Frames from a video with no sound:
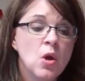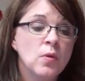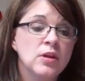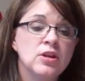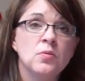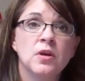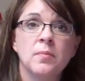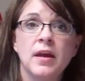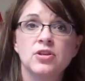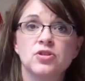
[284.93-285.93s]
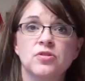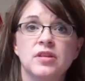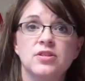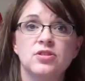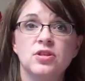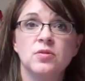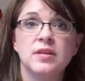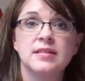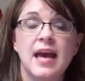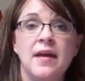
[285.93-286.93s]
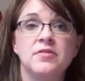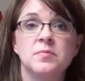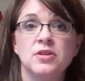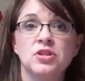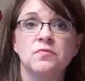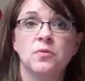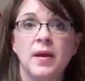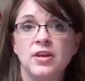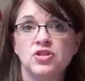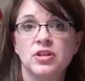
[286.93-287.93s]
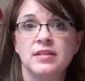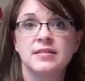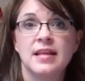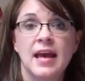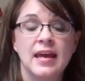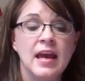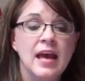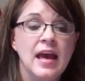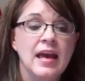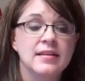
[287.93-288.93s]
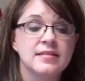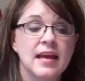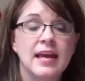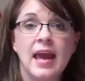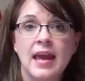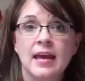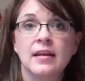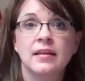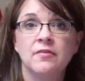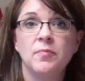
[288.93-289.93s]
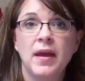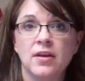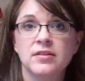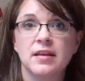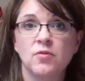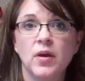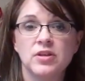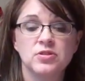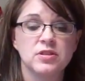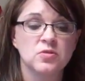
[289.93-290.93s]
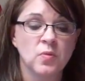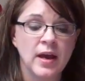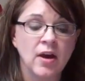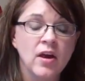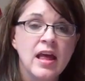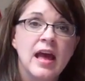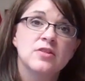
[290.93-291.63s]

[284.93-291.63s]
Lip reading: We do want to make sure that students have as much information as they can, and if parents have questions as well.